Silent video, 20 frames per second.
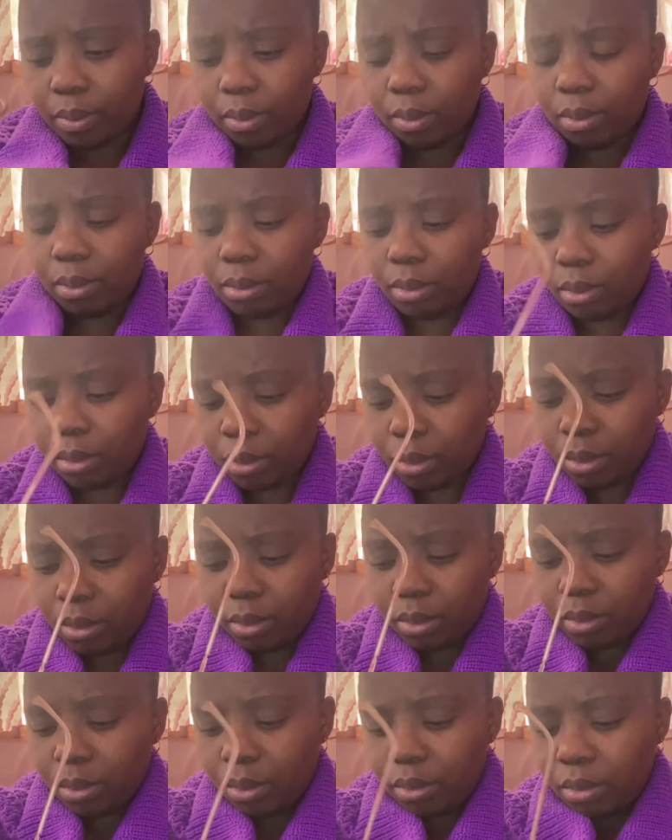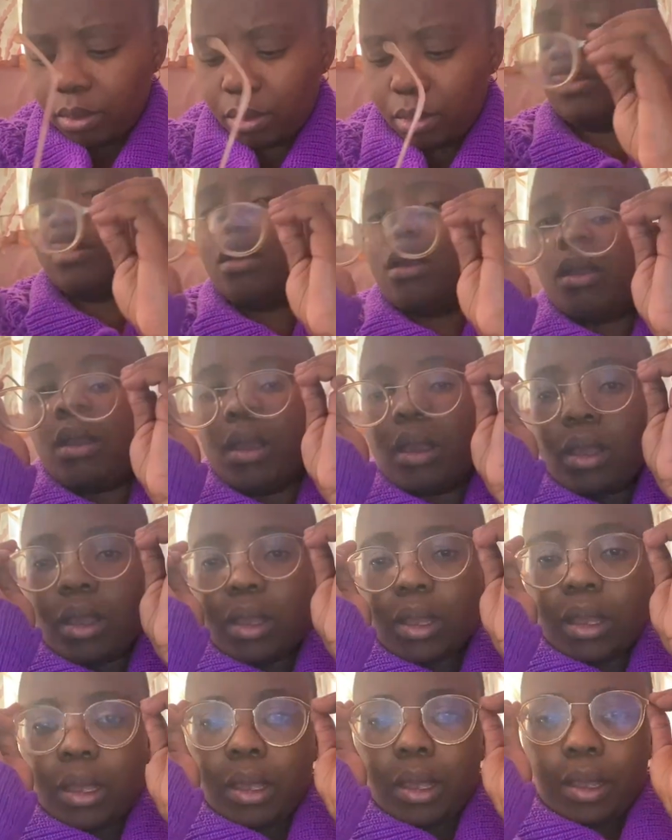
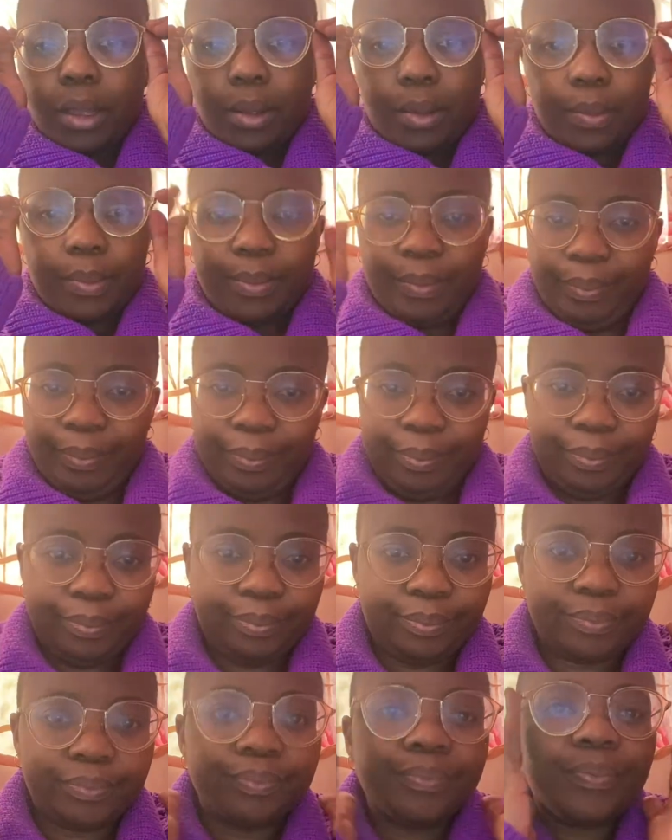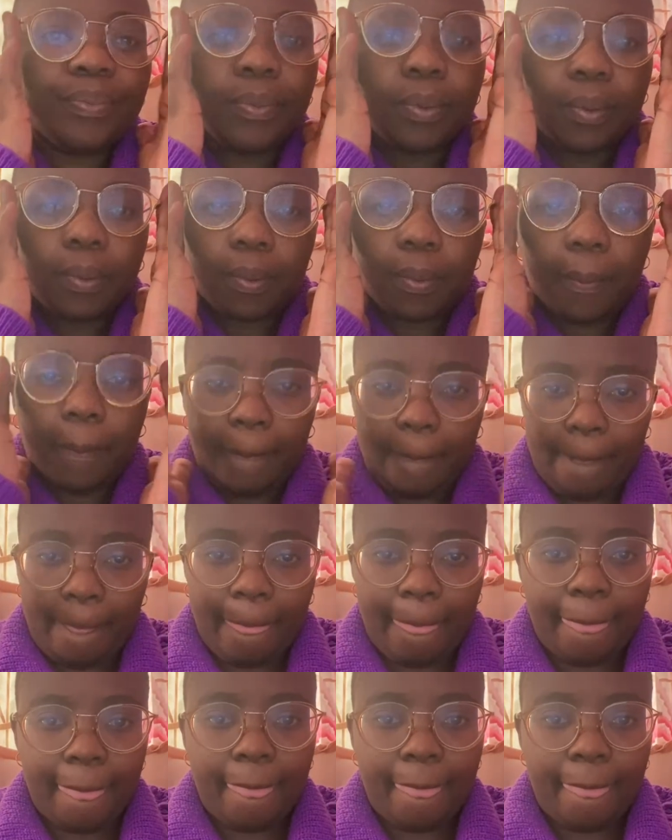(no one is talking)